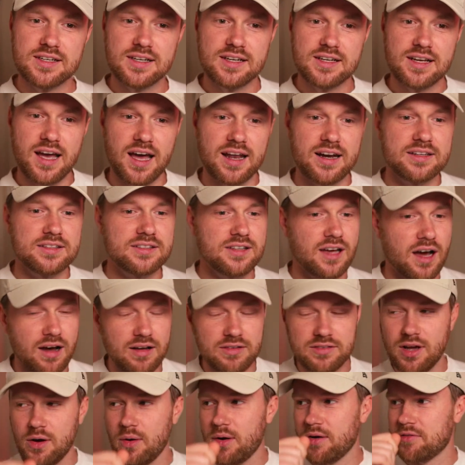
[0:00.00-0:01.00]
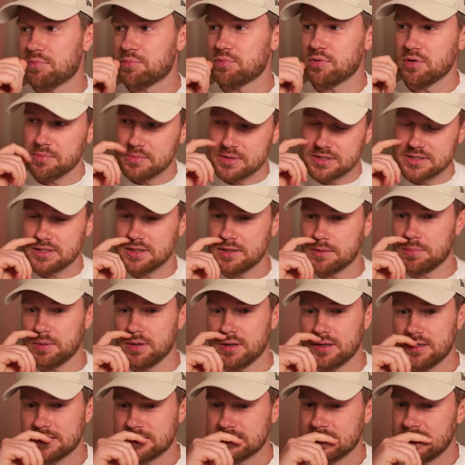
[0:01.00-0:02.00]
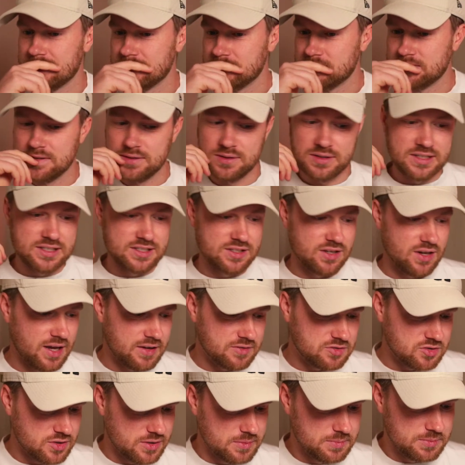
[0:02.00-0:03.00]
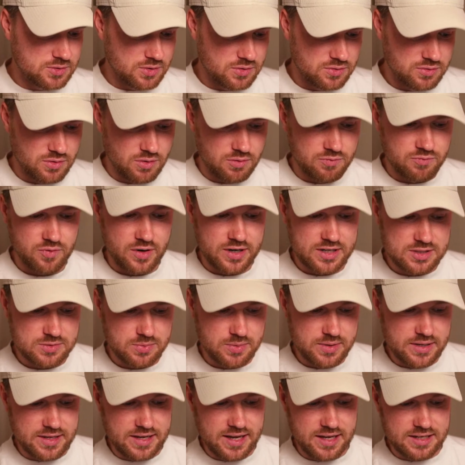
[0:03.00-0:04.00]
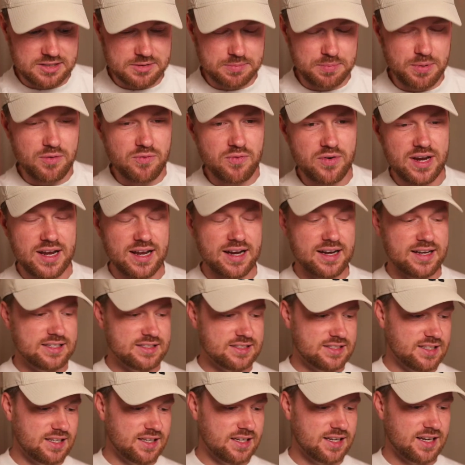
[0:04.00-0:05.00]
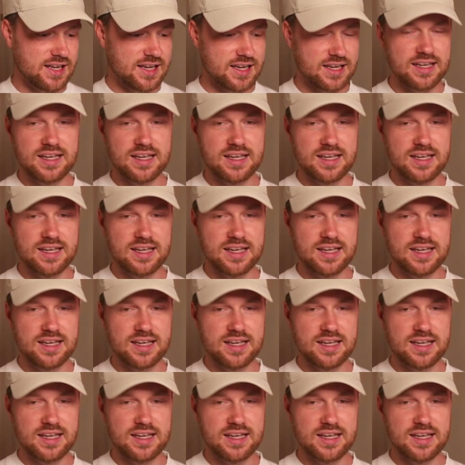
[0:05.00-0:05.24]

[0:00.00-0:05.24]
And I know I've promised in the past that I'll do these live streams on non-race weekends, but realistically,